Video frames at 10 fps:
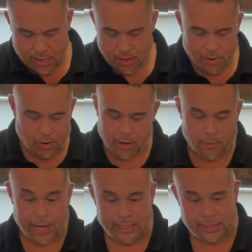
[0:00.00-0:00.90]
I'm not going
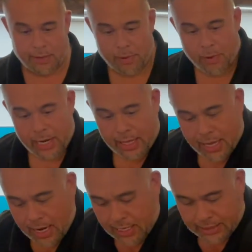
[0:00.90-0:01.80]
to waste it. We will eat
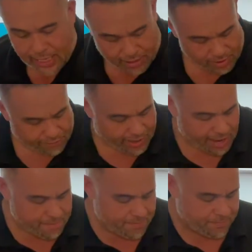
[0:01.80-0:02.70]
that in a second off cam.